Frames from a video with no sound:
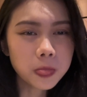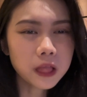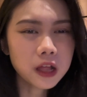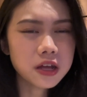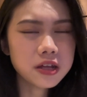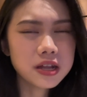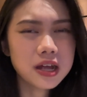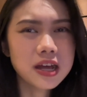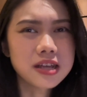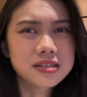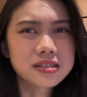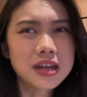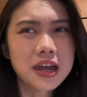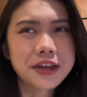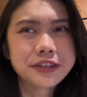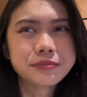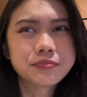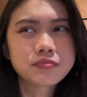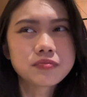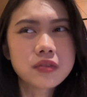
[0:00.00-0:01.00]
It has
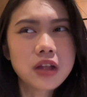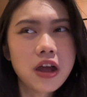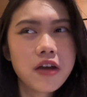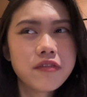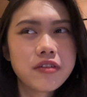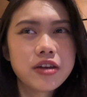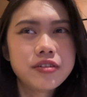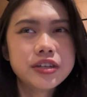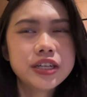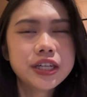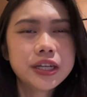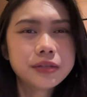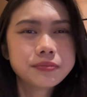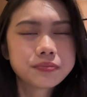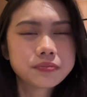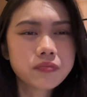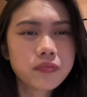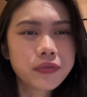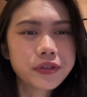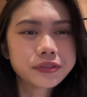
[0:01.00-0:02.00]
like a very
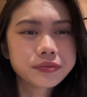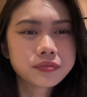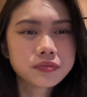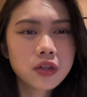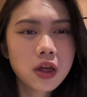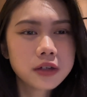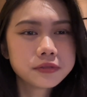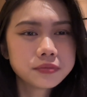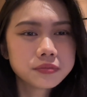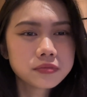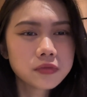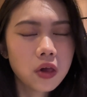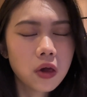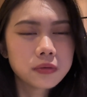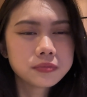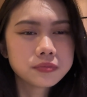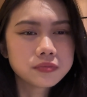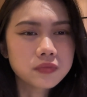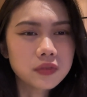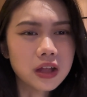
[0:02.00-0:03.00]

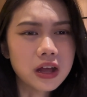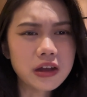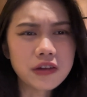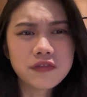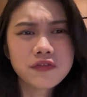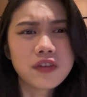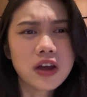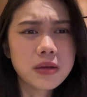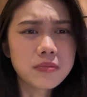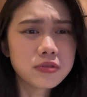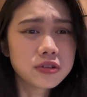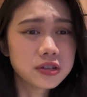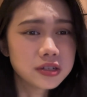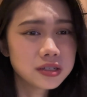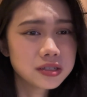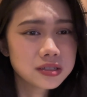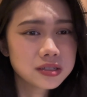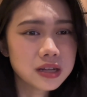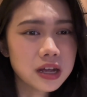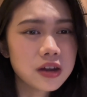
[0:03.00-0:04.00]
like
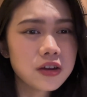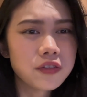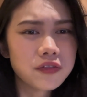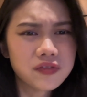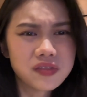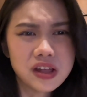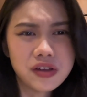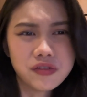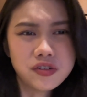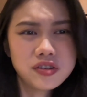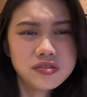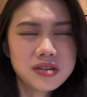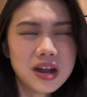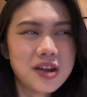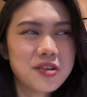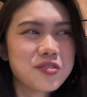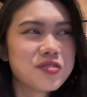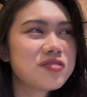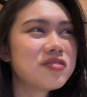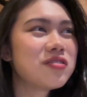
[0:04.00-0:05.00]
fibrous kind of flavor.
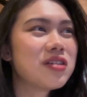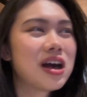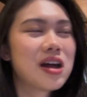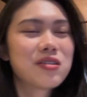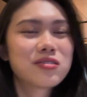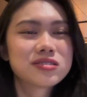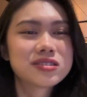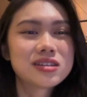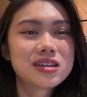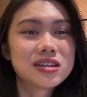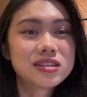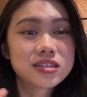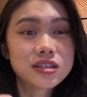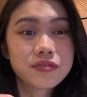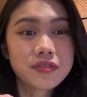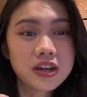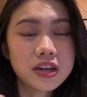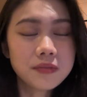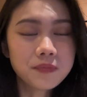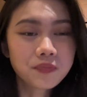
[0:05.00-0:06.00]
I don't know how to say it. It's
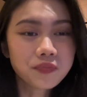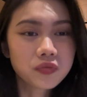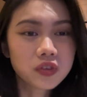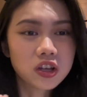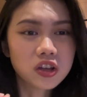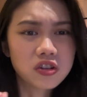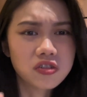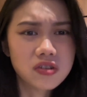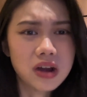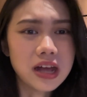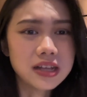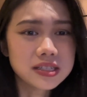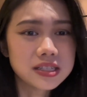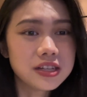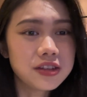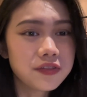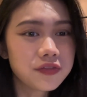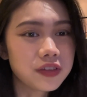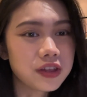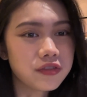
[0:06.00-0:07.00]
a very
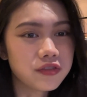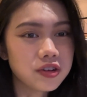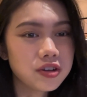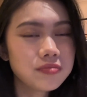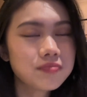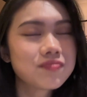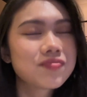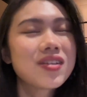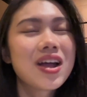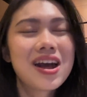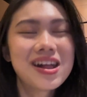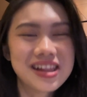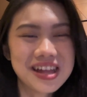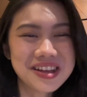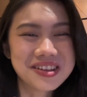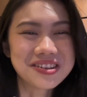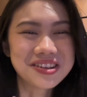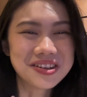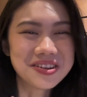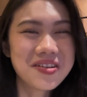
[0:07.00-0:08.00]
grassy flavor. I
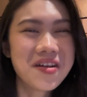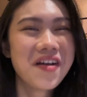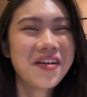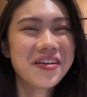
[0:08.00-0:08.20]
like it.